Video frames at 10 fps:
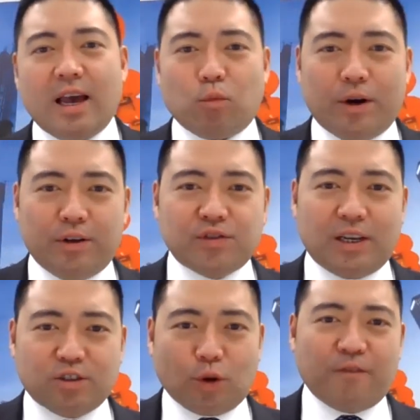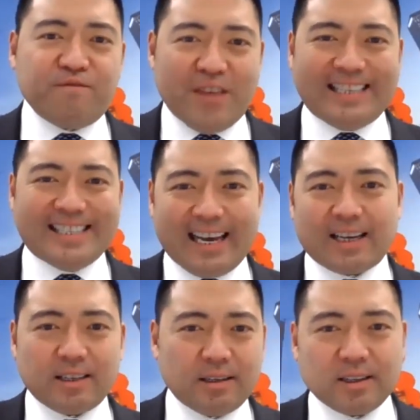and where you've seen sort of fintech
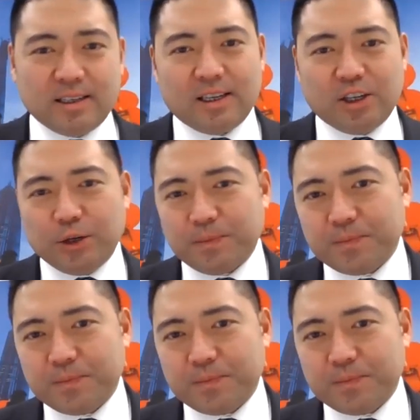continue.